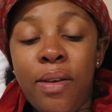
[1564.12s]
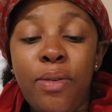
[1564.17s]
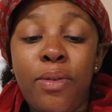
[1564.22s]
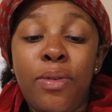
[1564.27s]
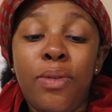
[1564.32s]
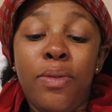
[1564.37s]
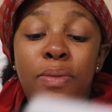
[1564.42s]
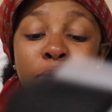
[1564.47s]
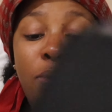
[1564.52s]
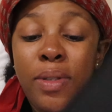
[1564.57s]

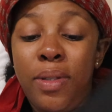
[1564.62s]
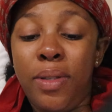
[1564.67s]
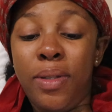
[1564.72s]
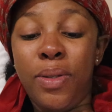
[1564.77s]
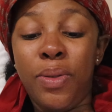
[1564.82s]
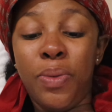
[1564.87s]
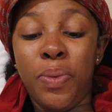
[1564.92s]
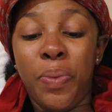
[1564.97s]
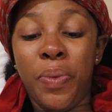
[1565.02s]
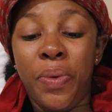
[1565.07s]
I don't know if
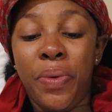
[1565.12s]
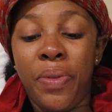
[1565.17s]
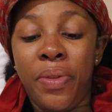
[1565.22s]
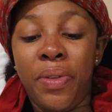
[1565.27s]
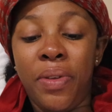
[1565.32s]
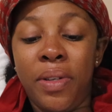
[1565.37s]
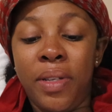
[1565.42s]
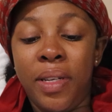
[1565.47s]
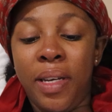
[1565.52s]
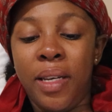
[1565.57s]
this is
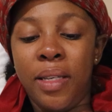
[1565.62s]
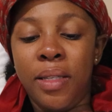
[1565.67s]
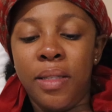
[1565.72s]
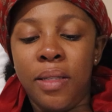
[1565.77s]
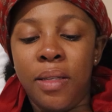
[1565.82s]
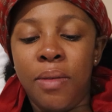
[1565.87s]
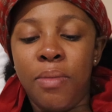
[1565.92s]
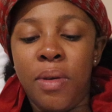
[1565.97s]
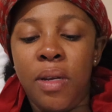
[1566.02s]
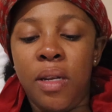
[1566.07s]
worth it,
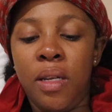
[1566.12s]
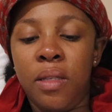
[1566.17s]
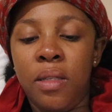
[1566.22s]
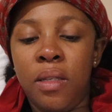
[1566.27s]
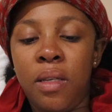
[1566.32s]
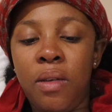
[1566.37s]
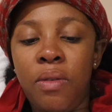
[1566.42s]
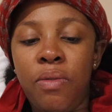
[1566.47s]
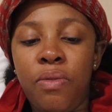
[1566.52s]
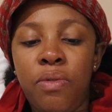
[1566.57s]
guys. Imali
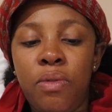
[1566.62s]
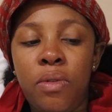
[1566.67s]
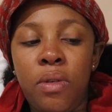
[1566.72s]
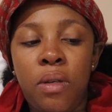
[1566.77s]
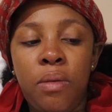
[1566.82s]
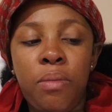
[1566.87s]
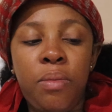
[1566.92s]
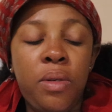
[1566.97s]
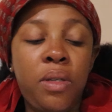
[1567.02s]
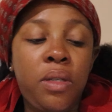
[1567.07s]
say for
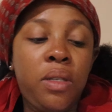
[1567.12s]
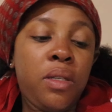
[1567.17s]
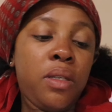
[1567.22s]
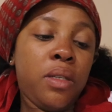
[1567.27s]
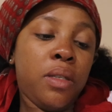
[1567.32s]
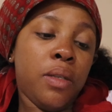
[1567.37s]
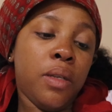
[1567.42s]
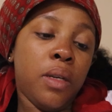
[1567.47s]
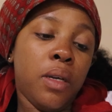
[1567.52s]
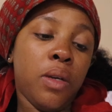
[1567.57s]
now, but
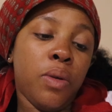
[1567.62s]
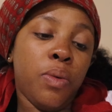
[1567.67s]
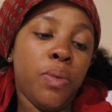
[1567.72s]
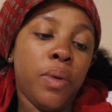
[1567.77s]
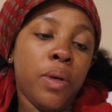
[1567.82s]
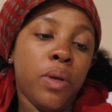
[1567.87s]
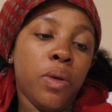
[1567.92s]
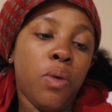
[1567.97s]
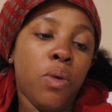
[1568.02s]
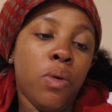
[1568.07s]

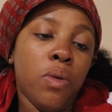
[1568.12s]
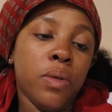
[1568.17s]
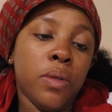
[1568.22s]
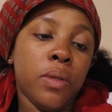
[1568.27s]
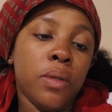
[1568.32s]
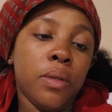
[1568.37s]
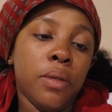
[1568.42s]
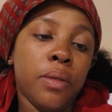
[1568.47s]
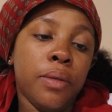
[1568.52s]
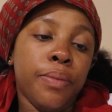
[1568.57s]
at what
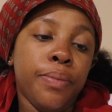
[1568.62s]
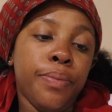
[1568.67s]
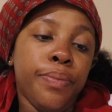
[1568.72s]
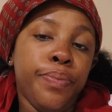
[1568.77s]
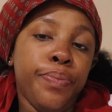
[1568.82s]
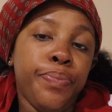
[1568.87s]
cost?